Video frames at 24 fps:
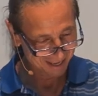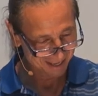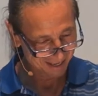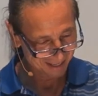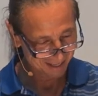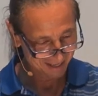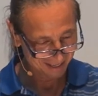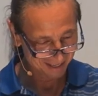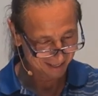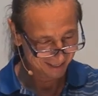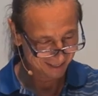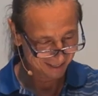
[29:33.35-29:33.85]

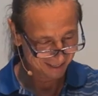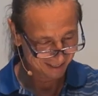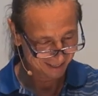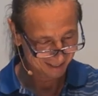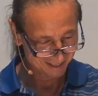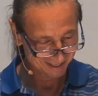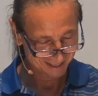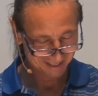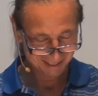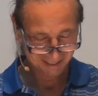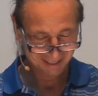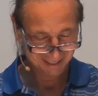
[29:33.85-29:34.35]

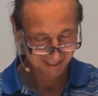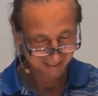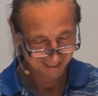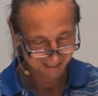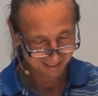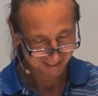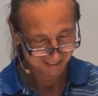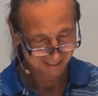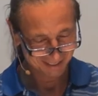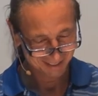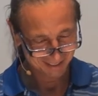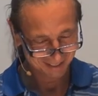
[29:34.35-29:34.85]

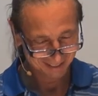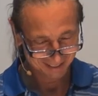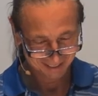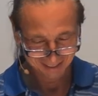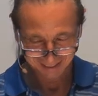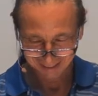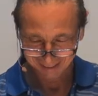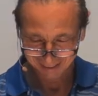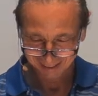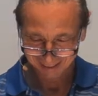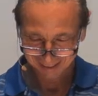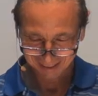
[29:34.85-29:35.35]

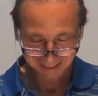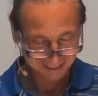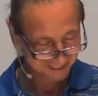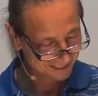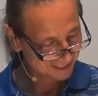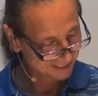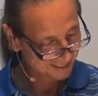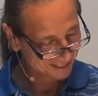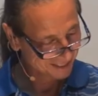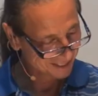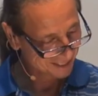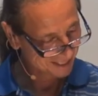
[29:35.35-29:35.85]

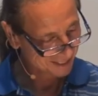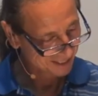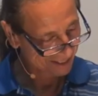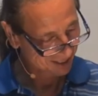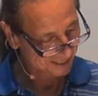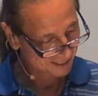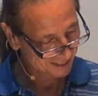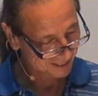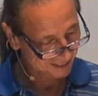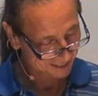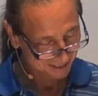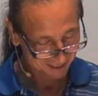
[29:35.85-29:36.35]

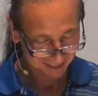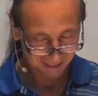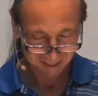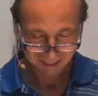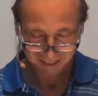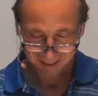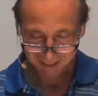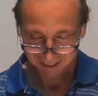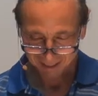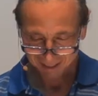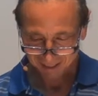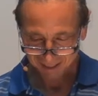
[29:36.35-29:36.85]

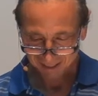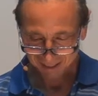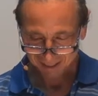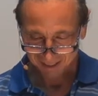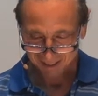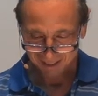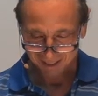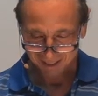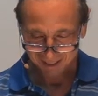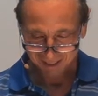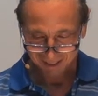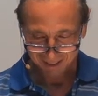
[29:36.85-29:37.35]

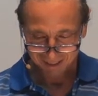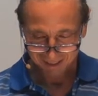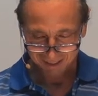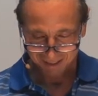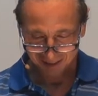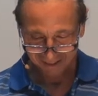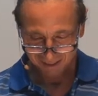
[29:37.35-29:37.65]
(silence)